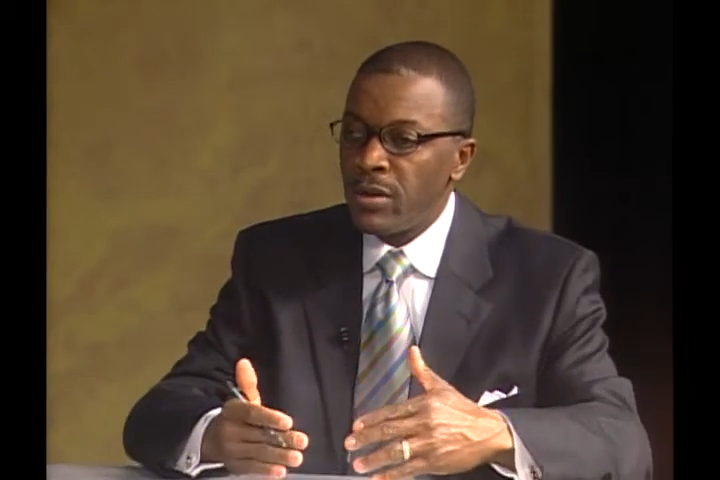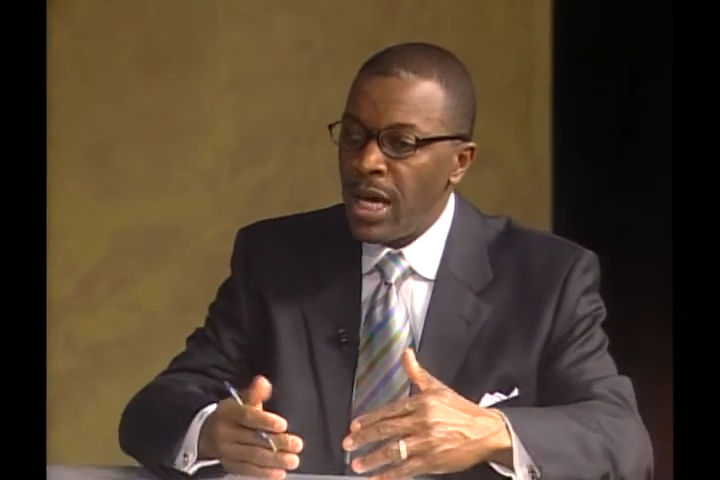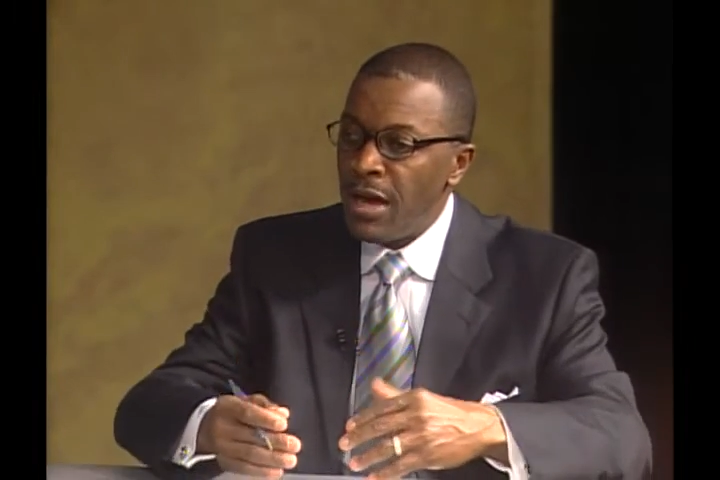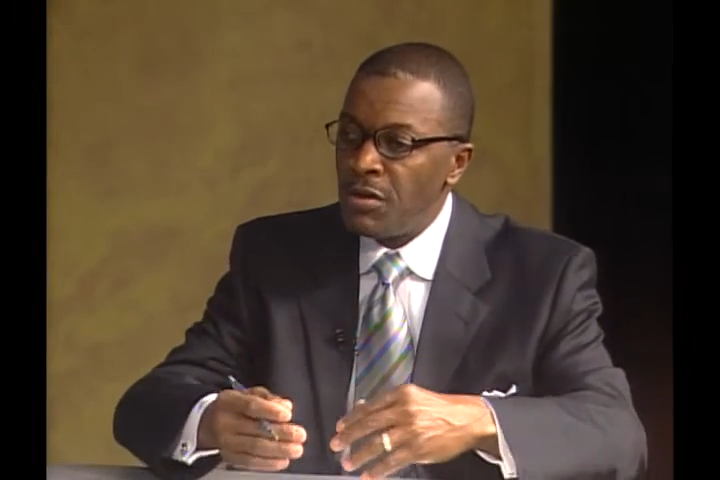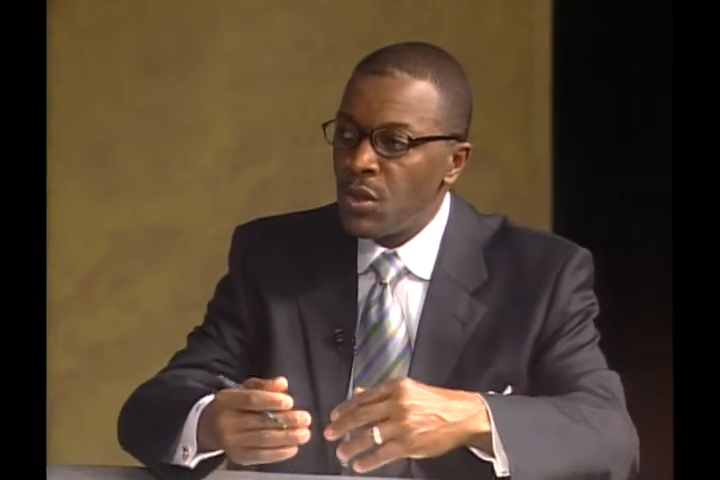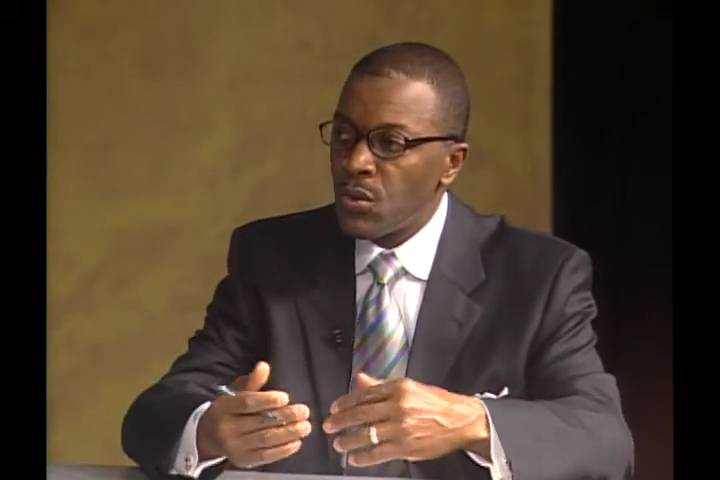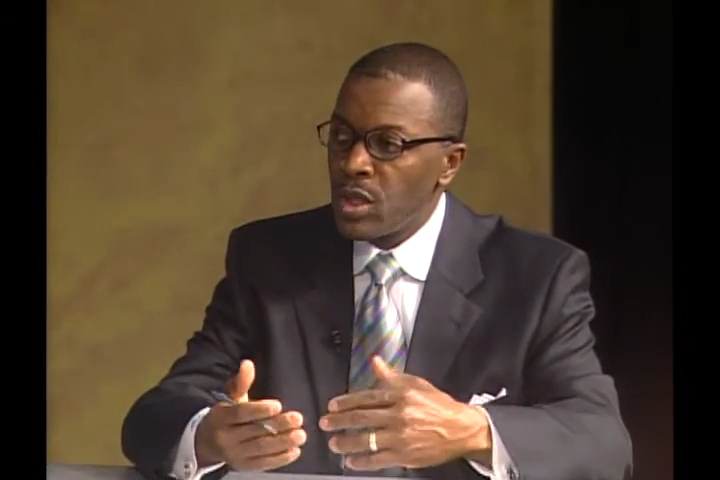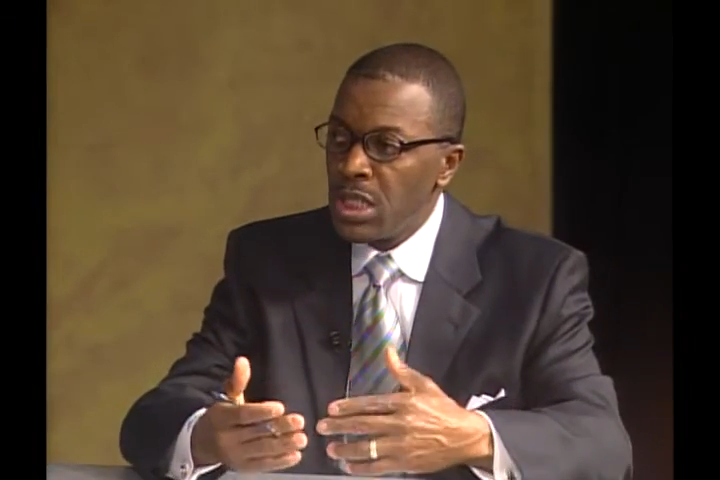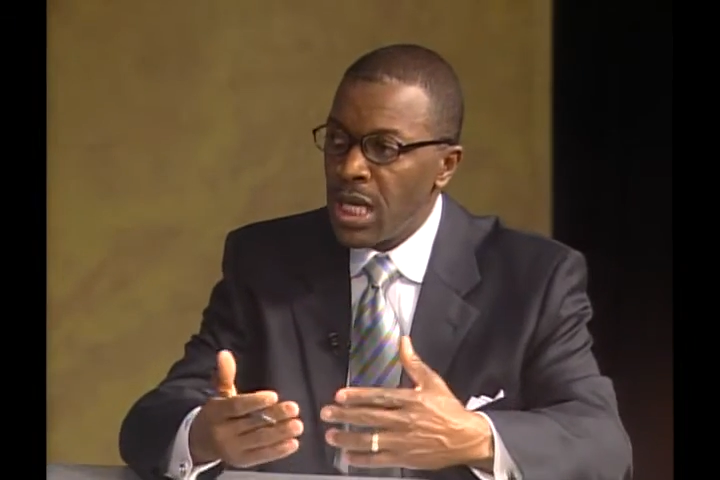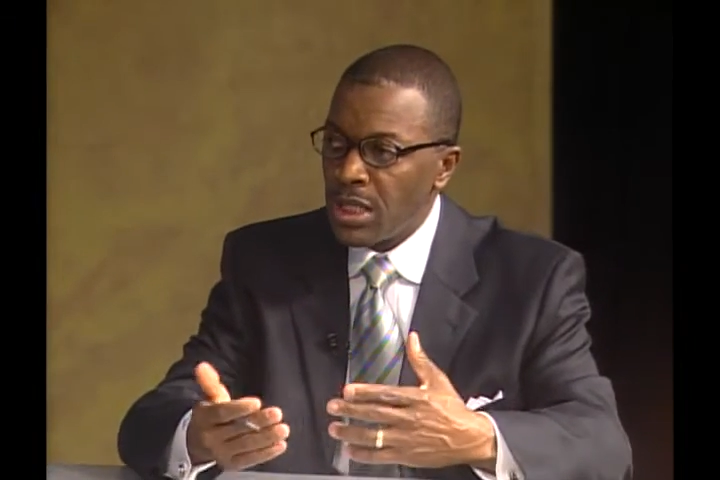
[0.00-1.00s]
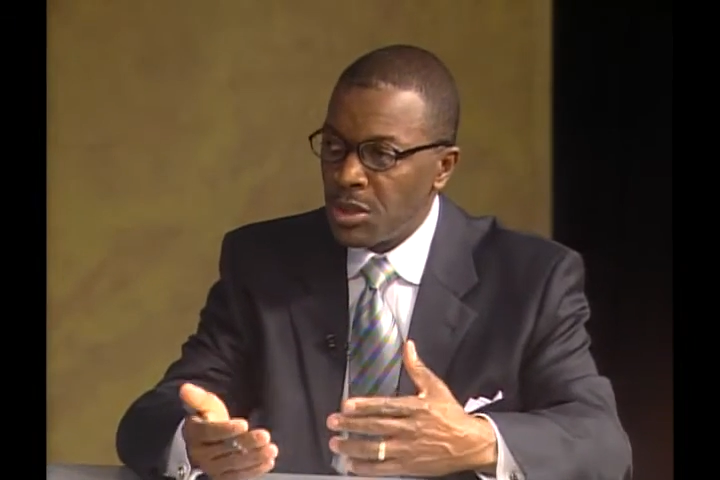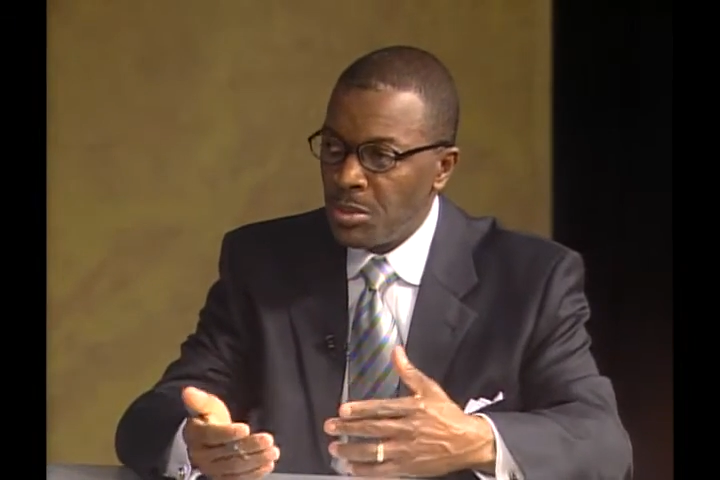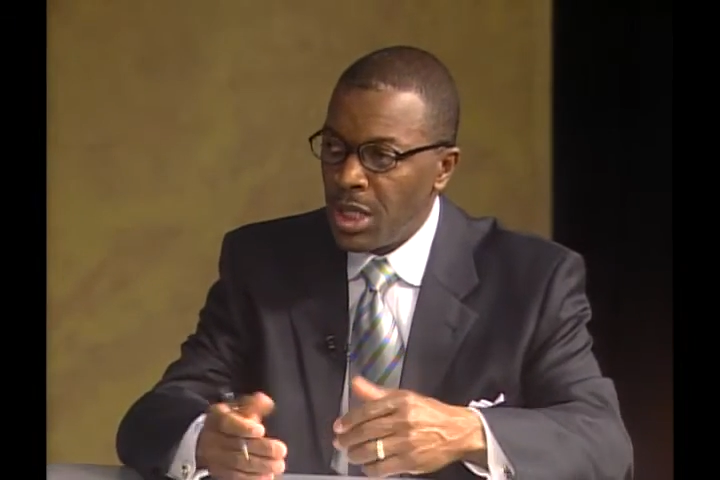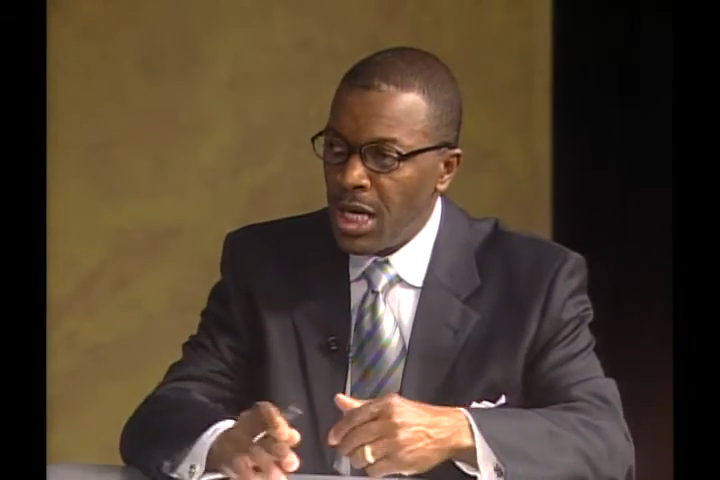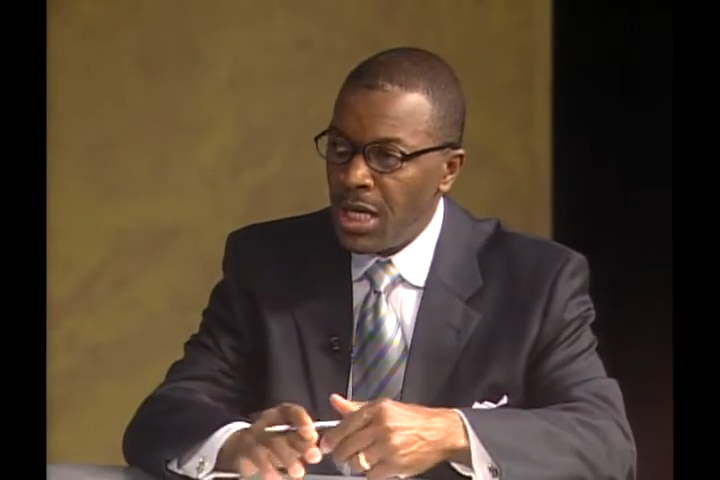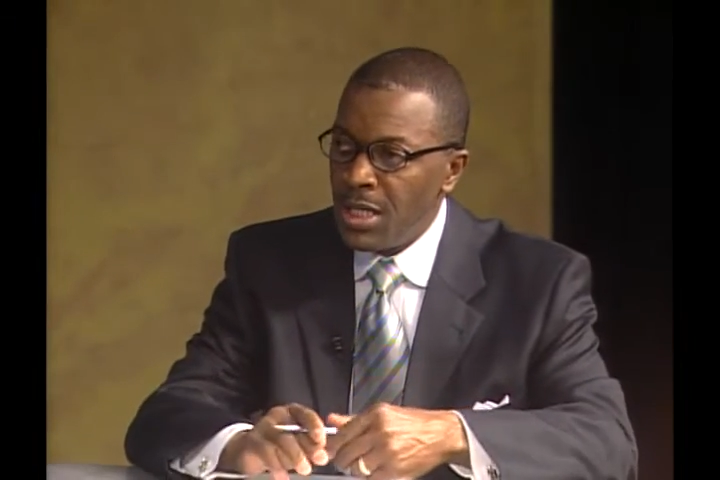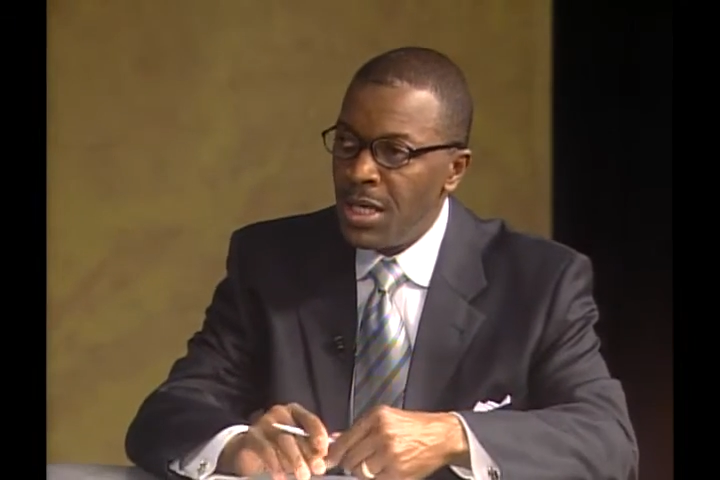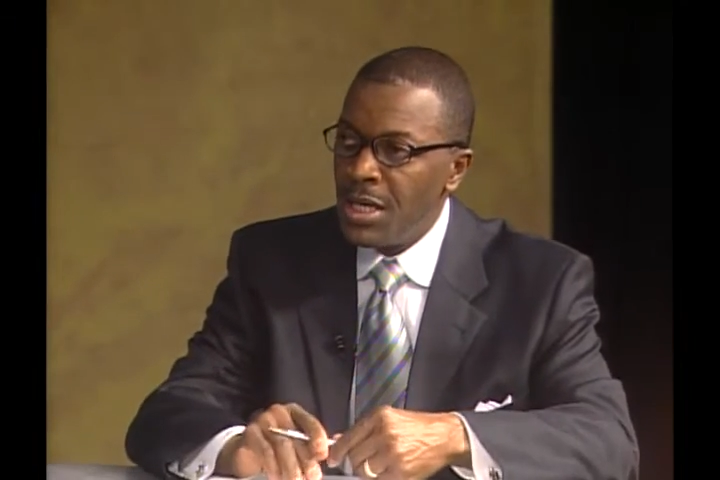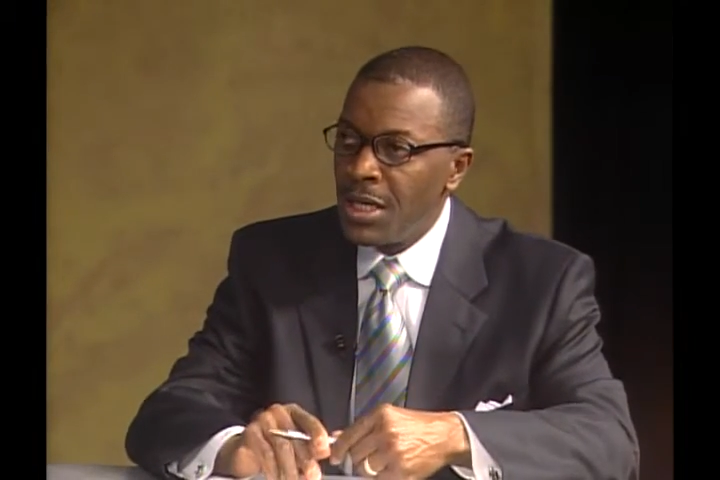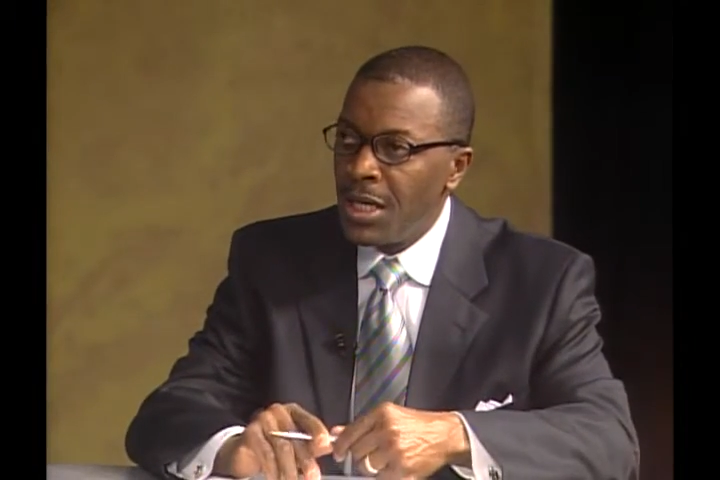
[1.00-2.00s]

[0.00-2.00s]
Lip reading: and have you to really explain